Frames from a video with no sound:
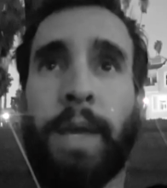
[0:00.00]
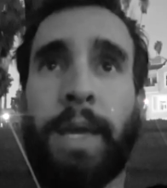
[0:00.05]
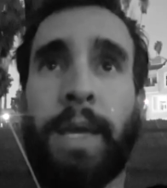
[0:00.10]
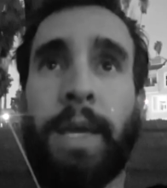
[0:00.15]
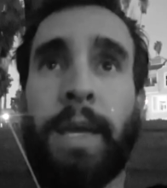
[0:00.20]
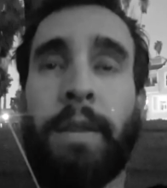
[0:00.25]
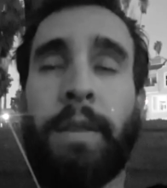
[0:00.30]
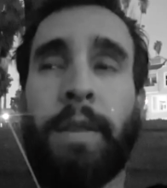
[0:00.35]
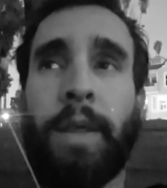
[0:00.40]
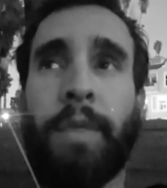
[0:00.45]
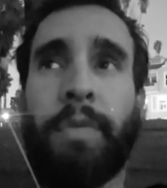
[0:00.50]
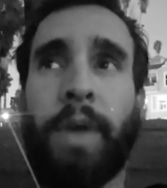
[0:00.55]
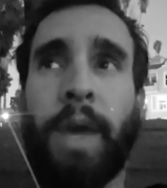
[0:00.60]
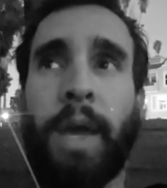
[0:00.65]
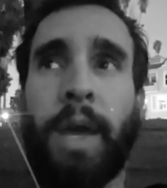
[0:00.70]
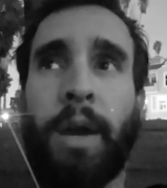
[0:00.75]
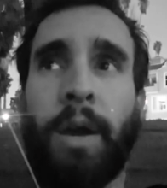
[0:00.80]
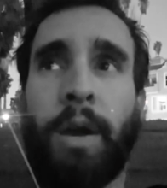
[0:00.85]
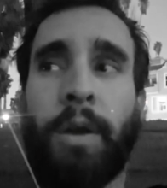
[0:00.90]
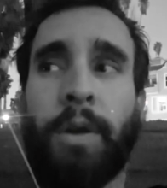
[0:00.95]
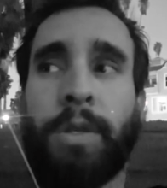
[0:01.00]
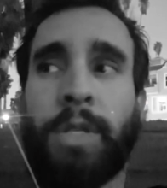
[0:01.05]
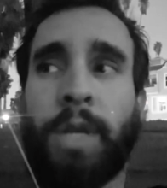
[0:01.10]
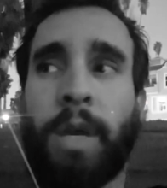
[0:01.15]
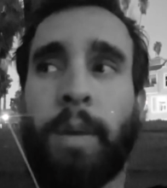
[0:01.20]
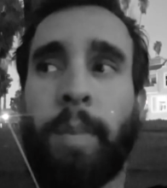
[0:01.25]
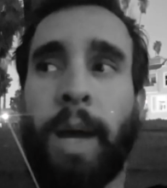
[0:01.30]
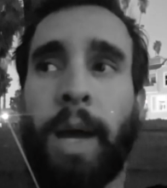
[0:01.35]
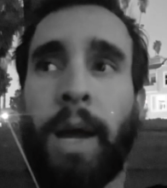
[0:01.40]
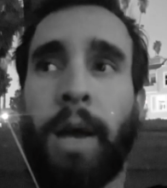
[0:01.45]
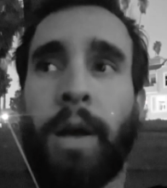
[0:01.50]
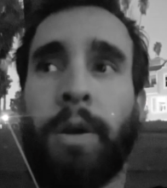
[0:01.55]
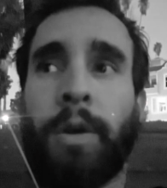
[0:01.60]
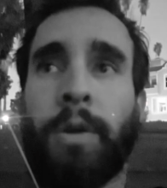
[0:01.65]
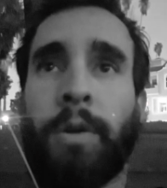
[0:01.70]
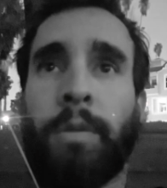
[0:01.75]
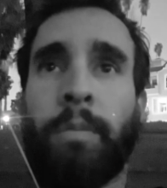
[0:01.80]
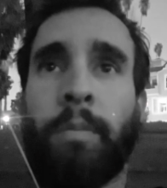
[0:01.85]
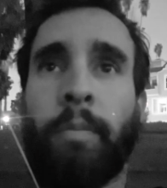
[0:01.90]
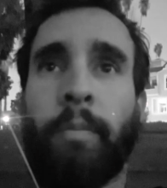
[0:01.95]
thinking that they are
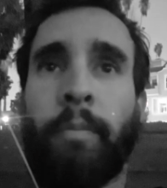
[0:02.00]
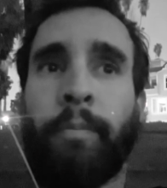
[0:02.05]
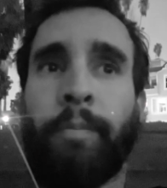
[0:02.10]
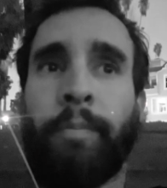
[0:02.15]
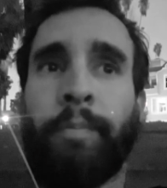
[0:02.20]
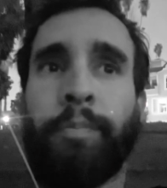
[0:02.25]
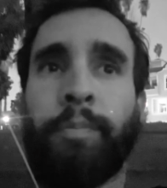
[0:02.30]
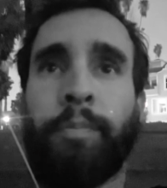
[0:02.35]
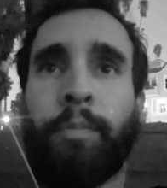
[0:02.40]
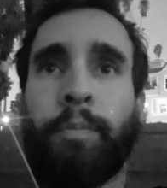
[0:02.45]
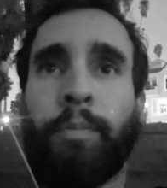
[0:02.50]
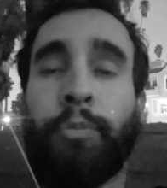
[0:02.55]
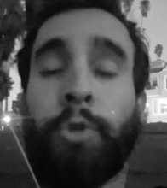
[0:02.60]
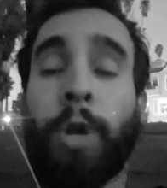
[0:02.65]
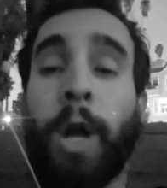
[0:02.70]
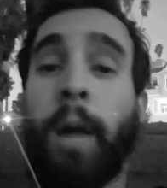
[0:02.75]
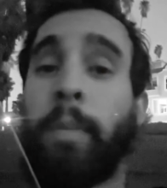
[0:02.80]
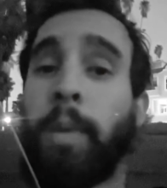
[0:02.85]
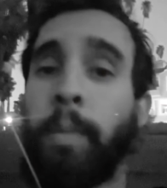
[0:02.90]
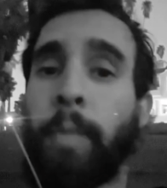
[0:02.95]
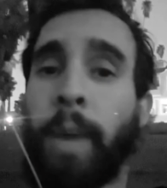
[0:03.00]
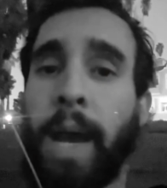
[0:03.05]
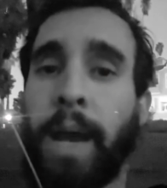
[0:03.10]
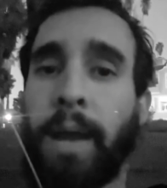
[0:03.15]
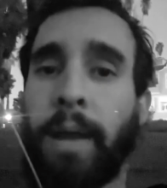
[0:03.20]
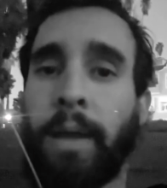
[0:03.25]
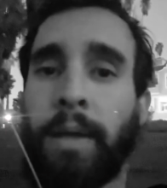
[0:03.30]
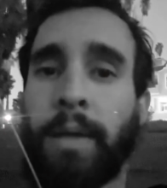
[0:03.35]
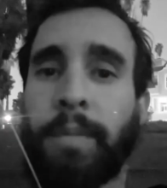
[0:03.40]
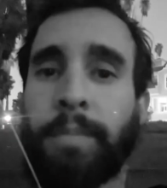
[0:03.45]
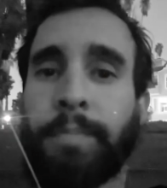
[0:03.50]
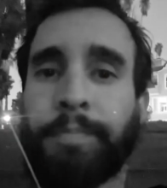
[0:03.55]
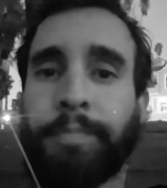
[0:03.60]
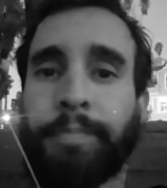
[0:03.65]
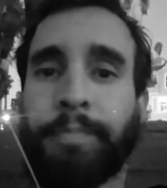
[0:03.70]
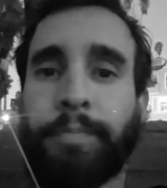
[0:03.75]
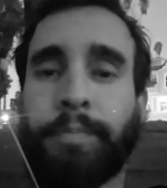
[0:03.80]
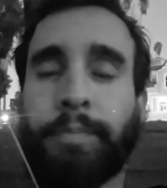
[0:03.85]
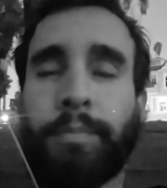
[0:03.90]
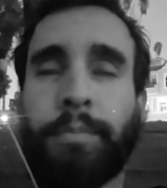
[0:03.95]
somehow problematic.
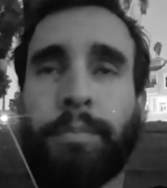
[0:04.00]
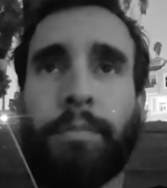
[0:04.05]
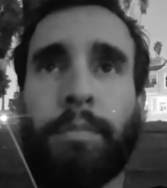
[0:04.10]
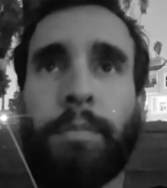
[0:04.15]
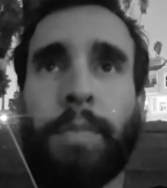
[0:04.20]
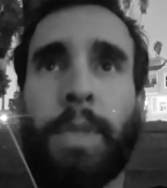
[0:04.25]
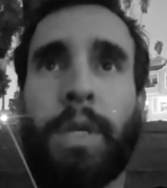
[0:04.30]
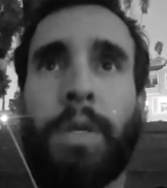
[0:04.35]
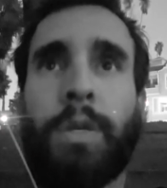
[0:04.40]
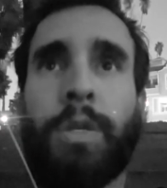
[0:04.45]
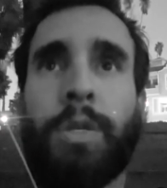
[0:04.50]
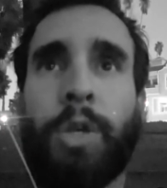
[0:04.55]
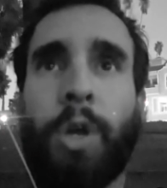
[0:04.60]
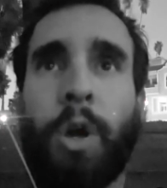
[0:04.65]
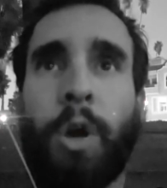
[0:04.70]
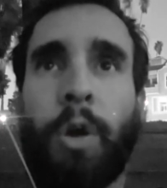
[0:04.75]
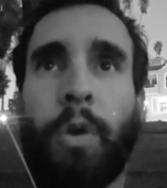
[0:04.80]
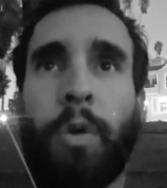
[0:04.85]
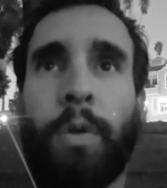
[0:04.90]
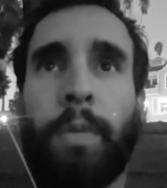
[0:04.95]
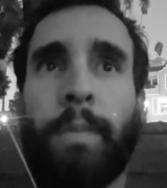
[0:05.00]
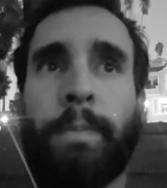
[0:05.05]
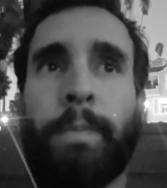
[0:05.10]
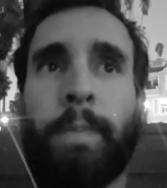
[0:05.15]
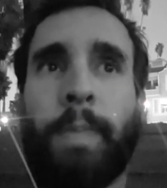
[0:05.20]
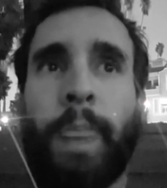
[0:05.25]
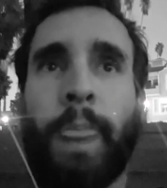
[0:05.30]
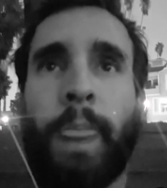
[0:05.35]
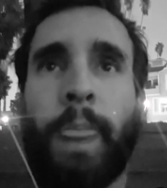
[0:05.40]
So,